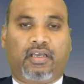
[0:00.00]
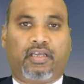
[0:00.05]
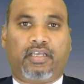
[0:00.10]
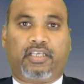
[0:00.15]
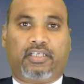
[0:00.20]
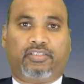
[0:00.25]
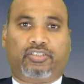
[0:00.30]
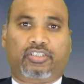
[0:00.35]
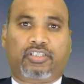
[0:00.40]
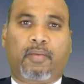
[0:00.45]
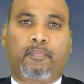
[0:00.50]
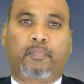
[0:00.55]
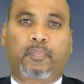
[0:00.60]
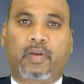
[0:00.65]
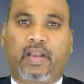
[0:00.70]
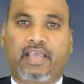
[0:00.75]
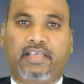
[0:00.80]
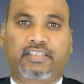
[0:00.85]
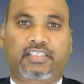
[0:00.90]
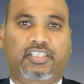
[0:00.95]
in some
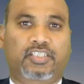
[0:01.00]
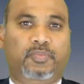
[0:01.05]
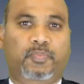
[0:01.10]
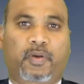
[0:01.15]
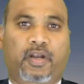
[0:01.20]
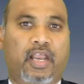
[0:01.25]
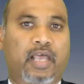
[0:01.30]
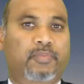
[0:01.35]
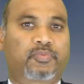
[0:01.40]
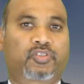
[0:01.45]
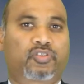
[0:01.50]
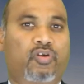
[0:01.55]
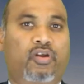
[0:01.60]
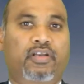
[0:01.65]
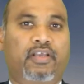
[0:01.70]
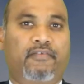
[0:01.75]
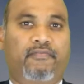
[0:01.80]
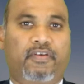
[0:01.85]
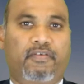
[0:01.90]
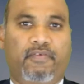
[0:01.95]
places, perhaps
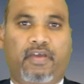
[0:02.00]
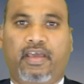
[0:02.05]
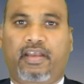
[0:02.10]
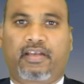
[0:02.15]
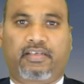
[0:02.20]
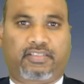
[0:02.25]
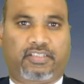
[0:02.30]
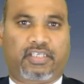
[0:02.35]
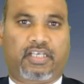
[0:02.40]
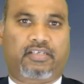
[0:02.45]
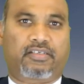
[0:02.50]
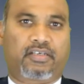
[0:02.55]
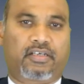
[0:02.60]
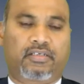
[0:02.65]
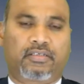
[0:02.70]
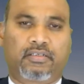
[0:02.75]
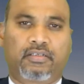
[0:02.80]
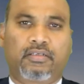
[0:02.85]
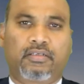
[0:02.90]
not everywhere, etc.